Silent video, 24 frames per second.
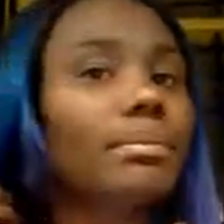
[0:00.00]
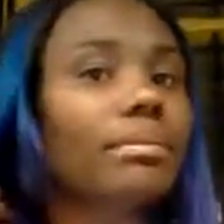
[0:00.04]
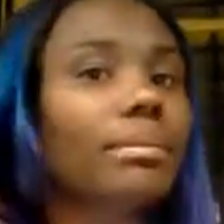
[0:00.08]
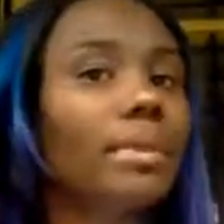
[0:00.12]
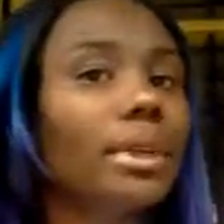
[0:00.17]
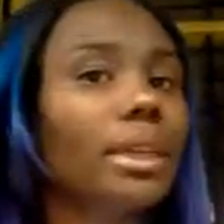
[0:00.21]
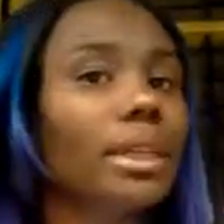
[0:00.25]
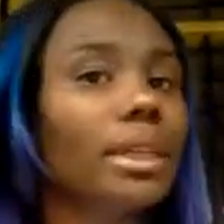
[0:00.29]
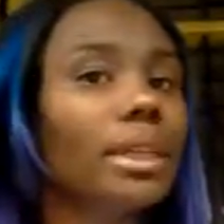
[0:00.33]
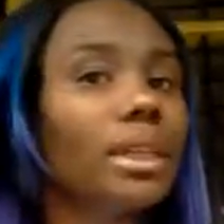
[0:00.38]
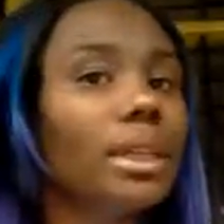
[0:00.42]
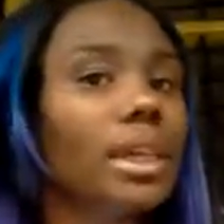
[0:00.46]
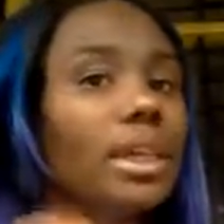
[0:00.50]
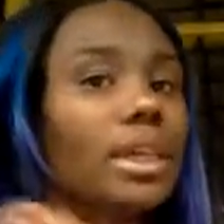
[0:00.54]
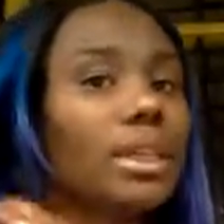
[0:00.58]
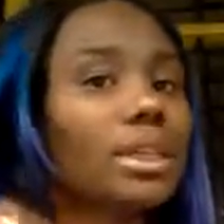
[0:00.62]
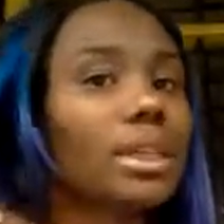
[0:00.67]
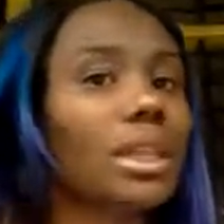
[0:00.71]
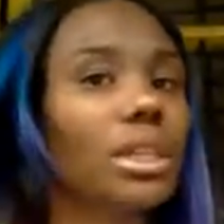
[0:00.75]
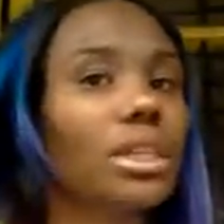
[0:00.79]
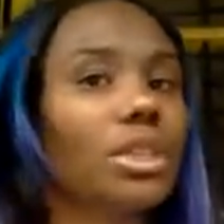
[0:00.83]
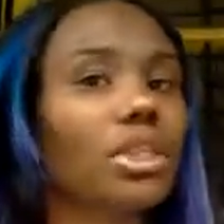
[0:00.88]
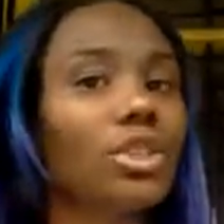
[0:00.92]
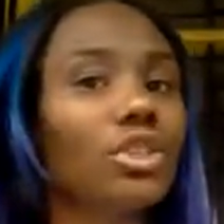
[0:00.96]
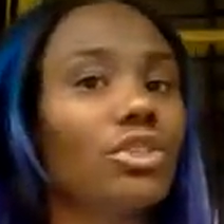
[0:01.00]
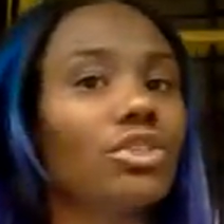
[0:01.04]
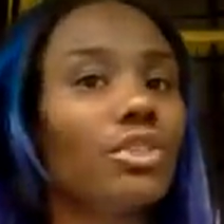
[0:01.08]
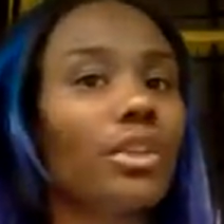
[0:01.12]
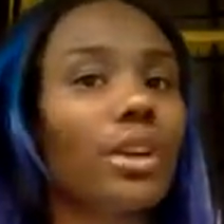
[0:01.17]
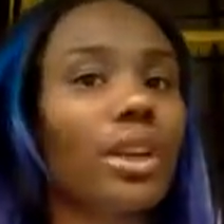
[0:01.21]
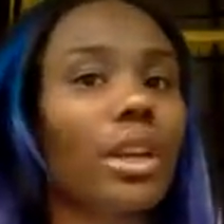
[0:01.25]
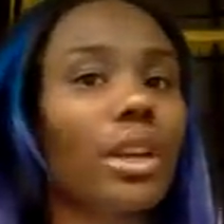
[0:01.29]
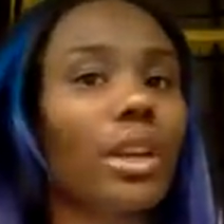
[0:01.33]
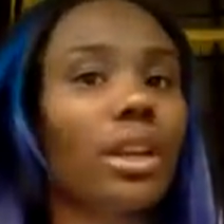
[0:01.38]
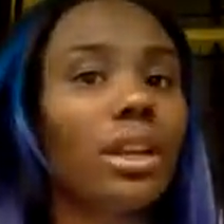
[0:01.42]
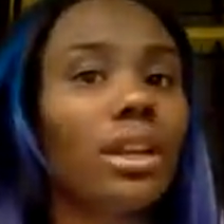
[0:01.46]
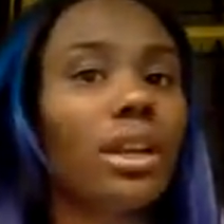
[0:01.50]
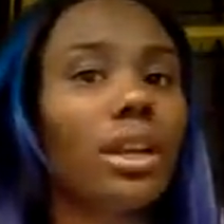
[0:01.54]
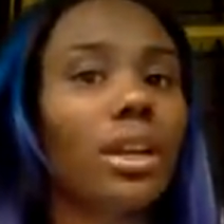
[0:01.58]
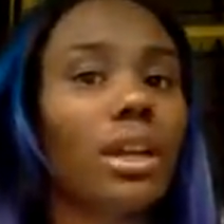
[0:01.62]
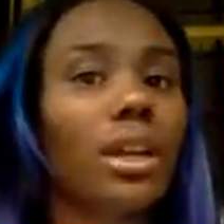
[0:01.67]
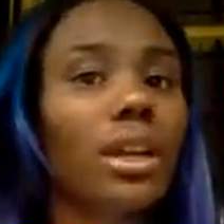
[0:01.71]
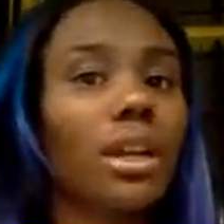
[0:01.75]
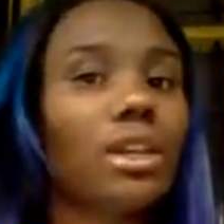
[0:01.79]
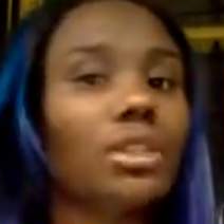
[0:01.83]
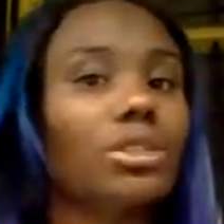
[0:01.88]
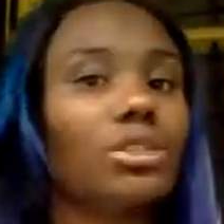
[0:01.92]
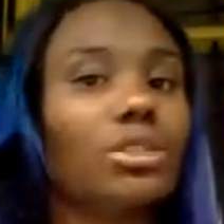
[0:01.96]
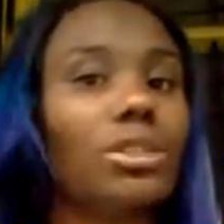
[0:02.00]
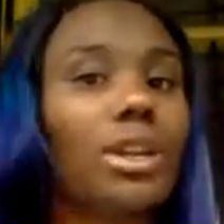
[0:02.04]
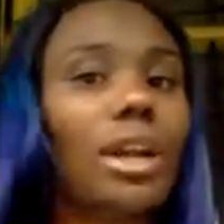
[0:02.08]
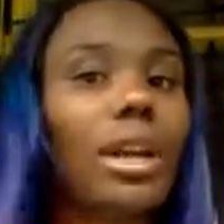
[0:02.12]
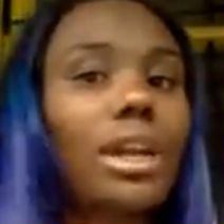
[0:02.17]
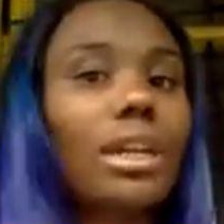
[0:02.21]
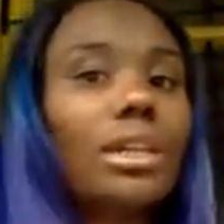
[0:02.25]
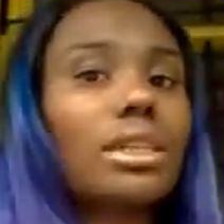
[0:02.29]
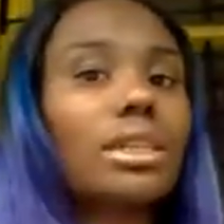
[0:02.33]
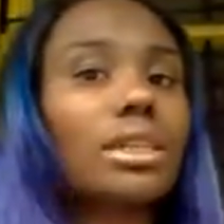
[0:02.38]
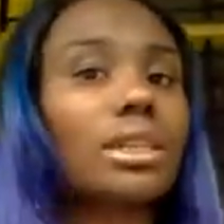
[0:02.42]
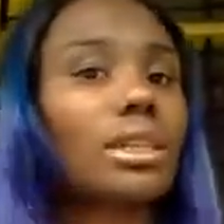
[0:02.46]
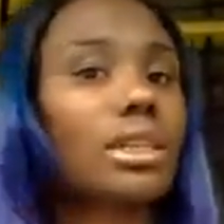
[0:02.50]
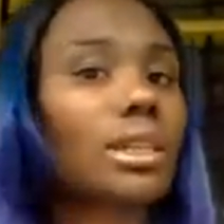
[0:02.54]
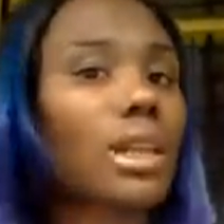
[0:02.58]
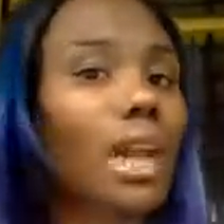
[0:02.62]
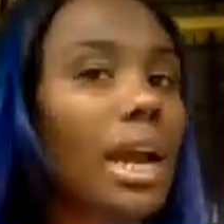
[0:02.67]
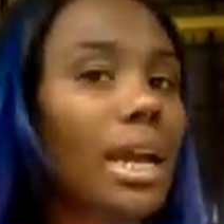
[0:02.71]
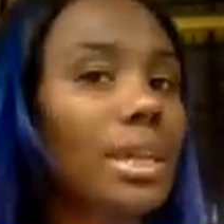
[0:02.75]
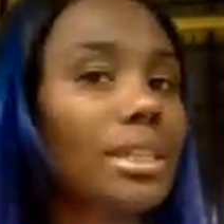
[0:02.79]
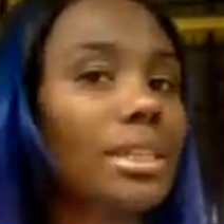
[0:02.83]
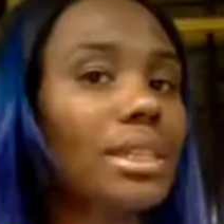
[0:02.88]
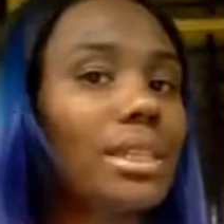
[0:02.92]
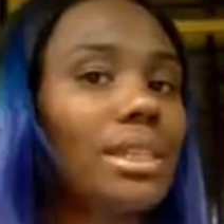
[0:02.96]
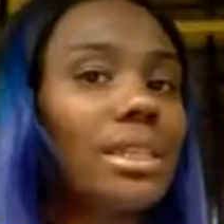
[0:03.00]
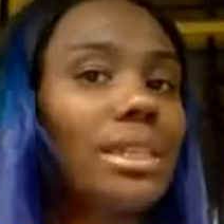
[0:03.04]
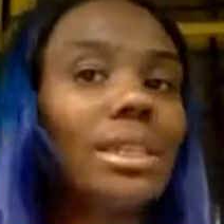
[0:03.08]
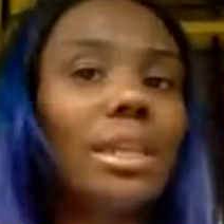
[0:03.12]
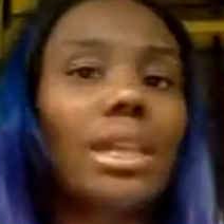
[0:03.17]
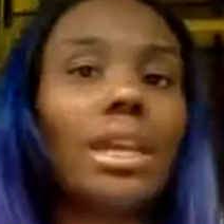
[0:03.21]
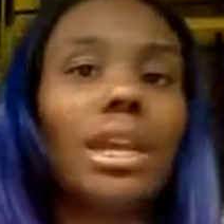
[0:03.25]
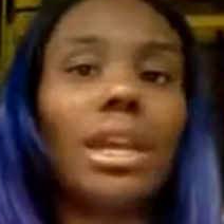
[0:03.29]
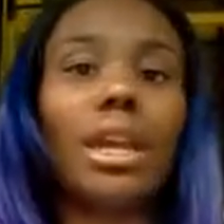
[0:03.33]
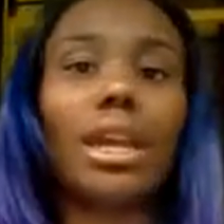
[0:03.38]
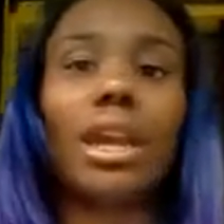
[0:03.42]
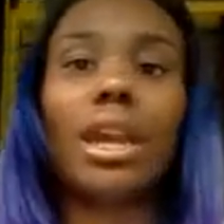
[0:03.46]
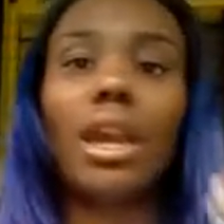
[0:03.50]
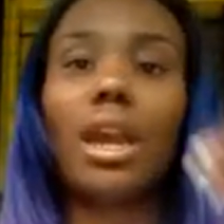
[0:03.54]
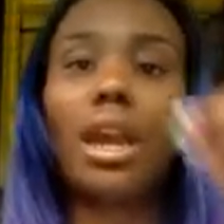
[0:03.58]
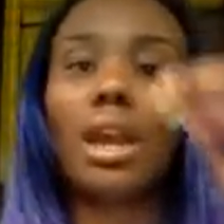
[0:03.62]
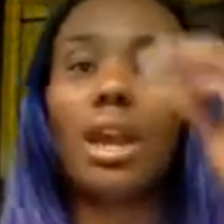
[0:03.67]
but it does get straight, as you guys can see.